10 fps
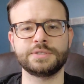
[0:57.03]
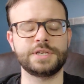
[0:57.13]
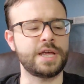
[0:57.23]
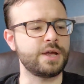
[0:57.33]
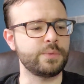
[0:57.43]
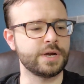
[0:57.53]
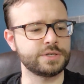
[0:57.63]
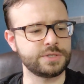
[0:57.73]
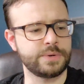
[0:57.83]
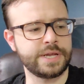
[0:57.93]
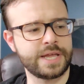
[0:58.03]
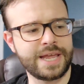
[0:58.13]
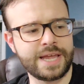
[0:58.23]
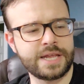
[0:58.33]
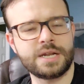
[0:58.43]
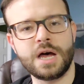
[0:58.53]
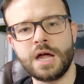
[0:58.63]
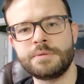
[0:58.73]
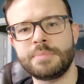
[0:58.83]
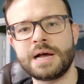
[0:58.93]
Today we are doing an
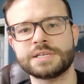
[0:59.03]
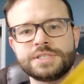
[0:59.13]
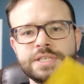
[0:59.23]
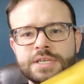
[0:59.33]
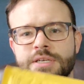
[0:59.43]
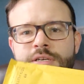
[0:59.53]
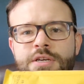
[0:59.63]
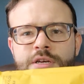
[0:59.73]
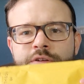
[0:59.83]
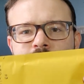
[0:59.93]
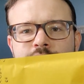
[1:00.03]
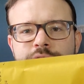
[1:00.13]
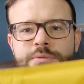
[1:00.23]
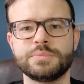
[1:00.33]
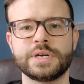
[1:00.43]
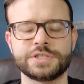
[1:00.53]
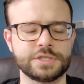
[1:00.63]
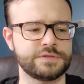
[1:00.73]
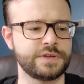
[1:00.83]
unboxing first impressions